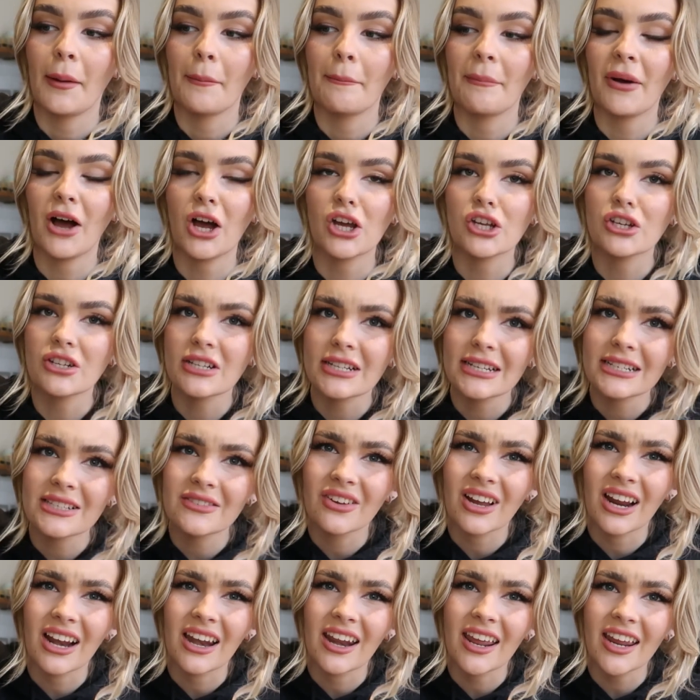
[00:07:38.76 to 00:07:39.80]
but I use this
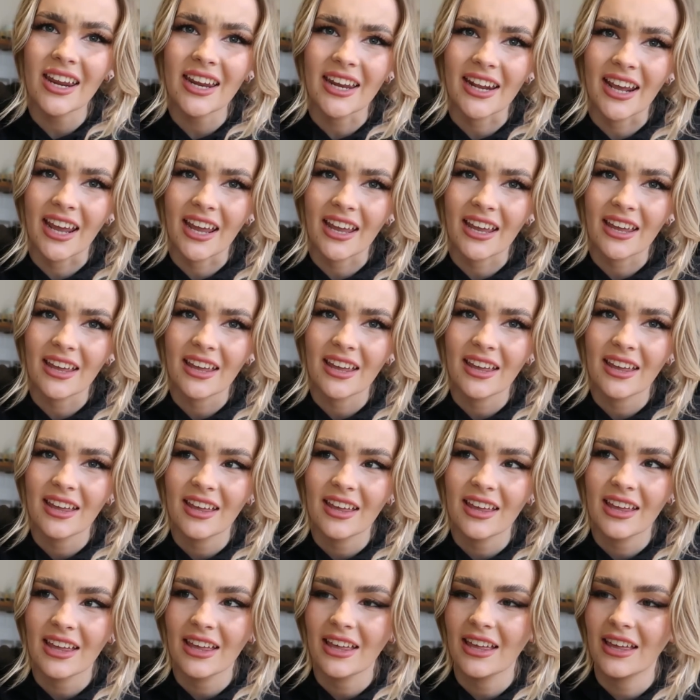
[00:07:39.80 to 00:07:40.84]
for cleaning.
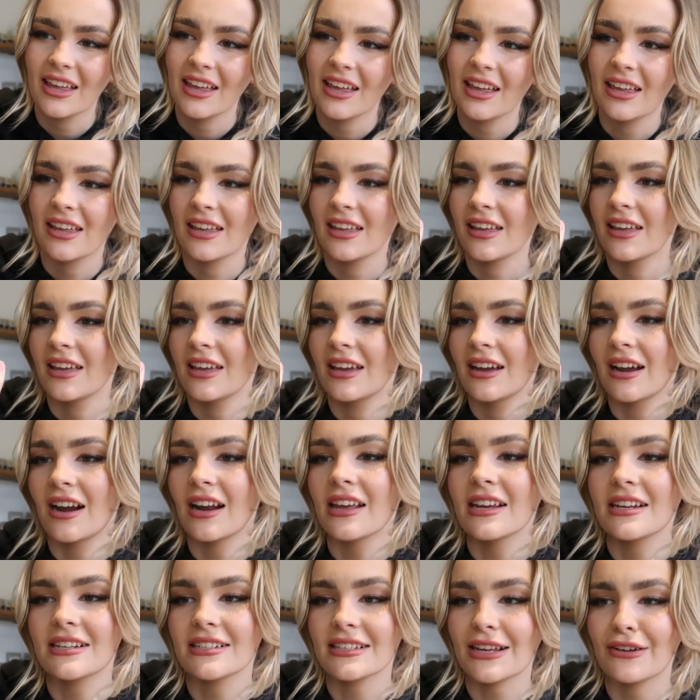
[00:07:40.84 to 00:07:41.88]

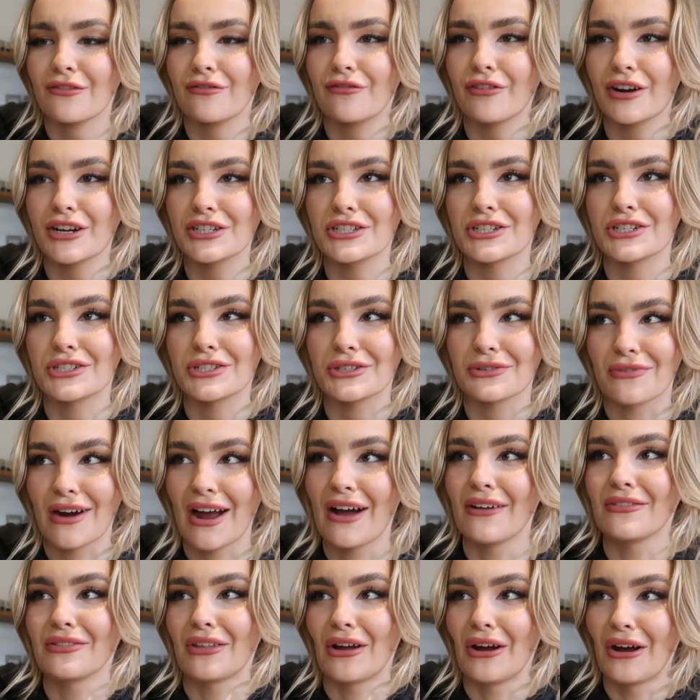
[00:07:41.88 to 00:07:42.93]
Cleans and freshens
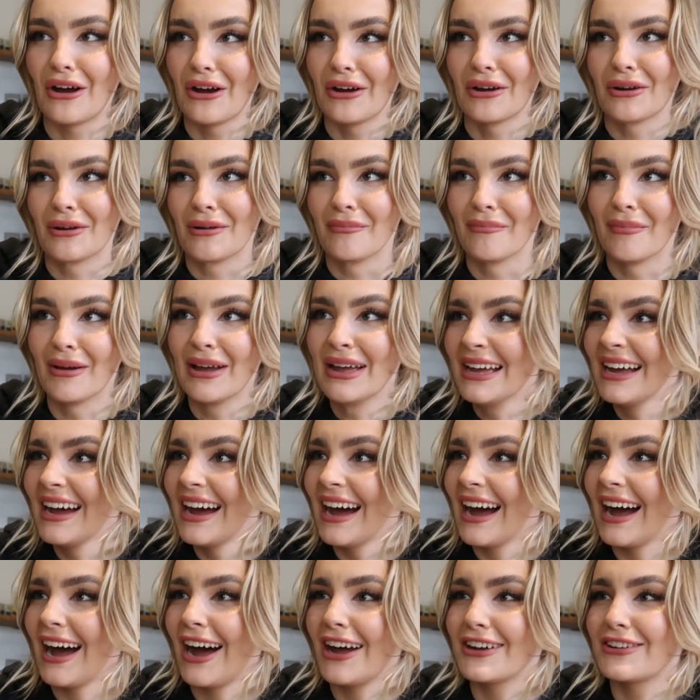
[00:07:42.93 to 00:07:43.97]
around the home.
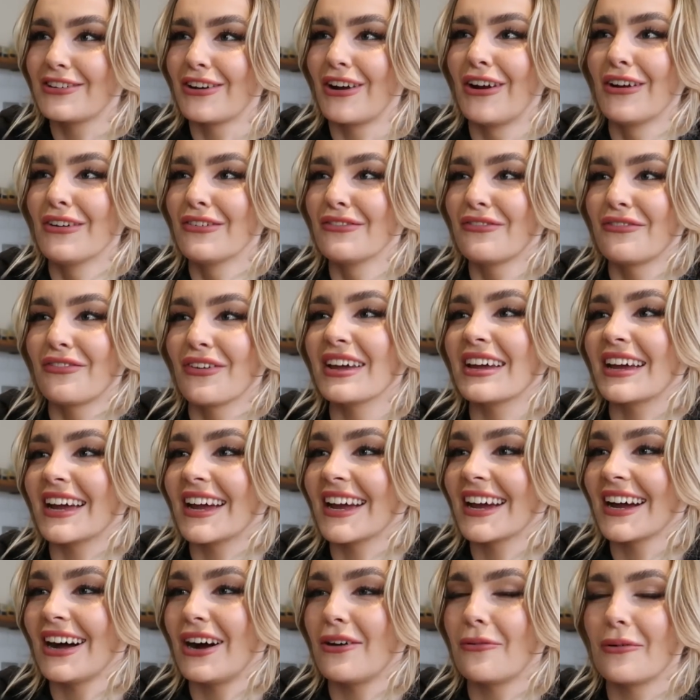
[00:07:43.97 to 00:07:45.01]
I don't
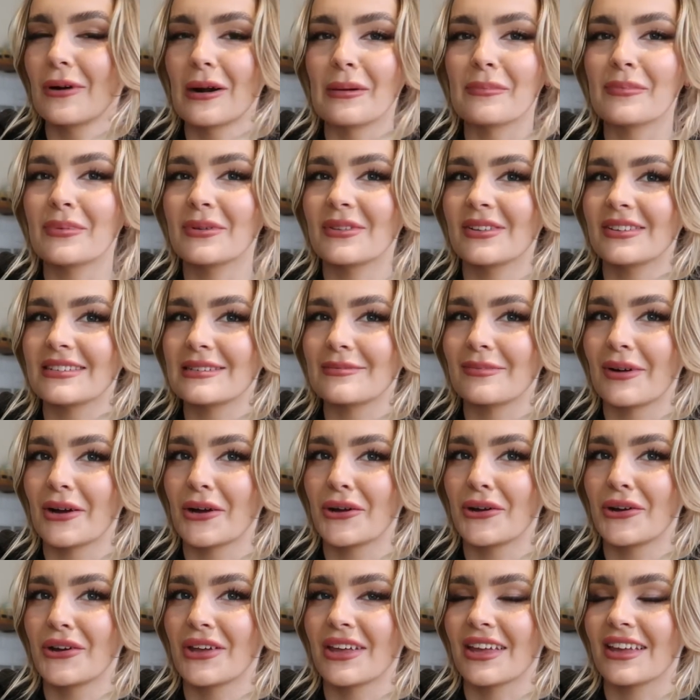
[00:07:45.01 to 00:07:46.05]
think I want to put this in my
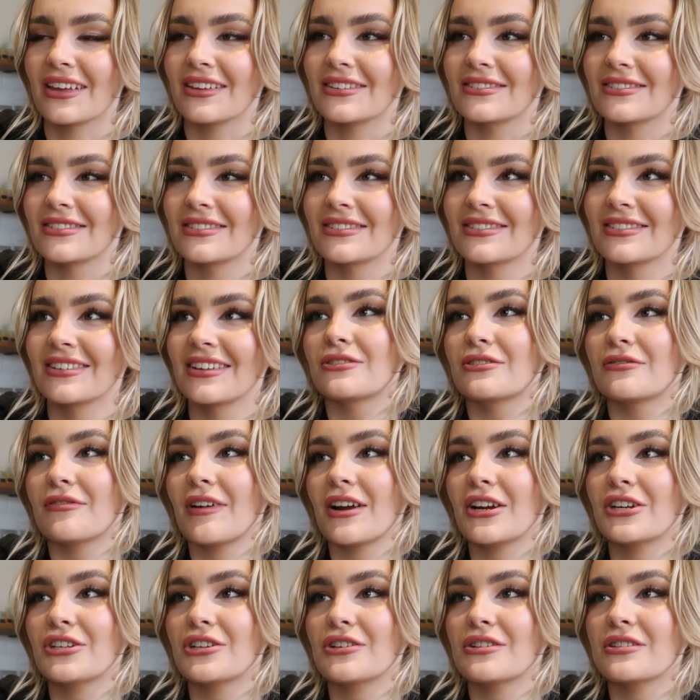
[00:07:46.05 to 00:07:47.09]
cookies.
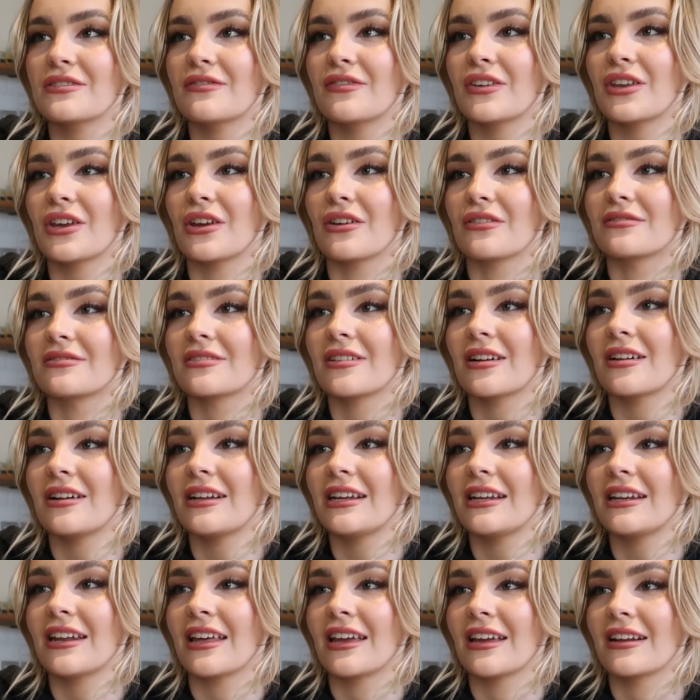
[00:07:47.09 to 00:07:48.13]
Directions for use:
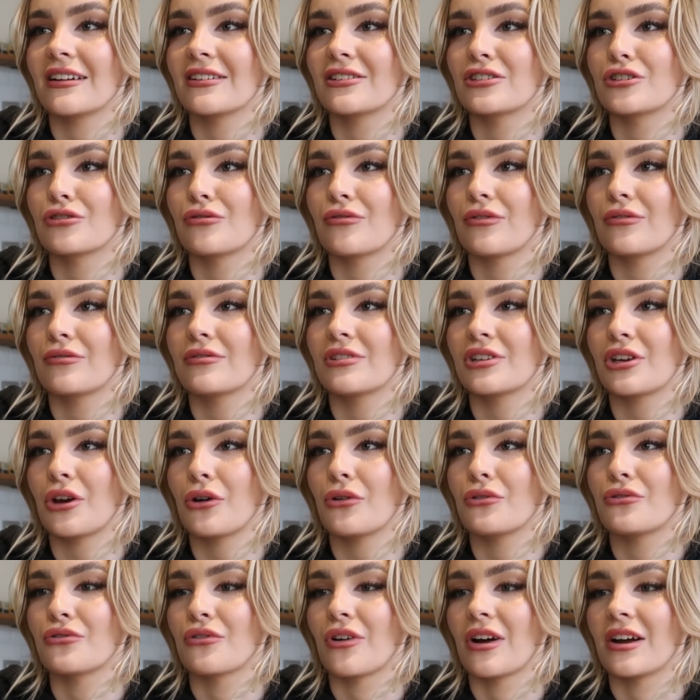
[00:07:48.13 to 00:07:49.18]
cleaning,
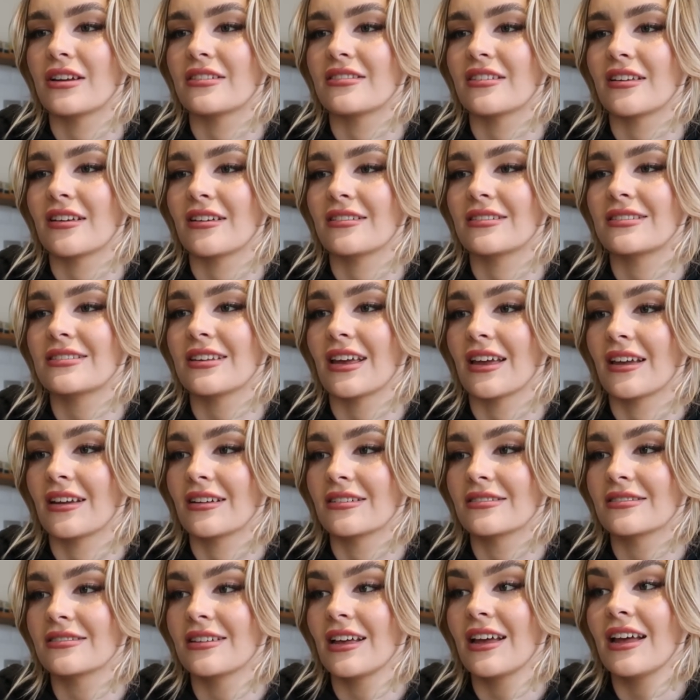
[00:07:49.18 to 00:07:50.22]
deodorizing,
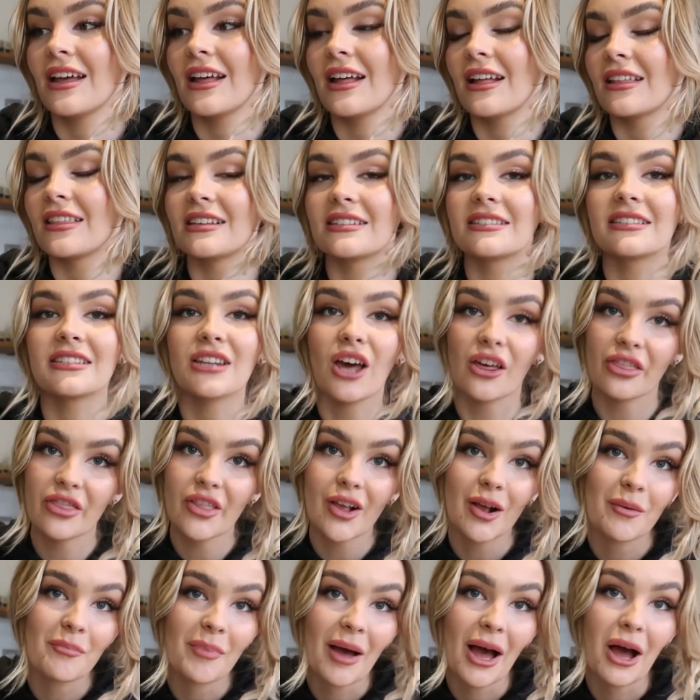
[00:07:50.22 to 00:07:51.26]
sinks. There's
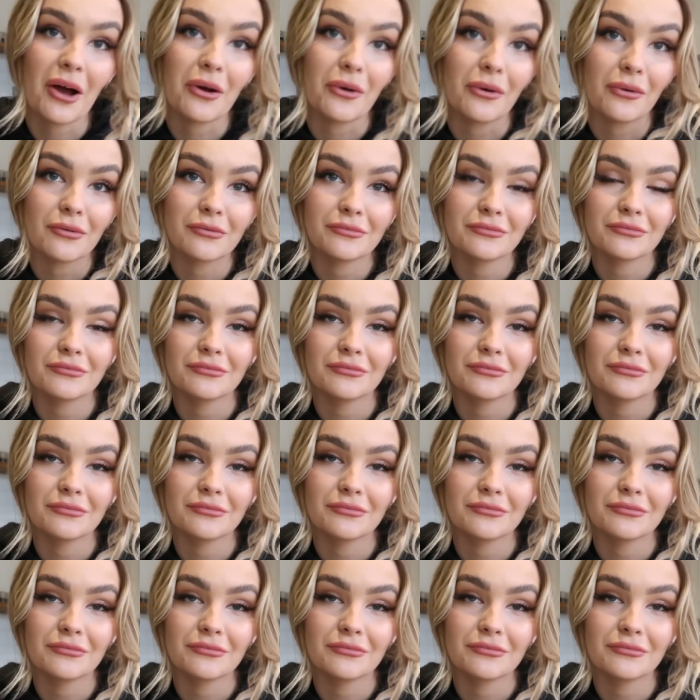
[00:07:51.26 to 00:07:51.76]
nothing about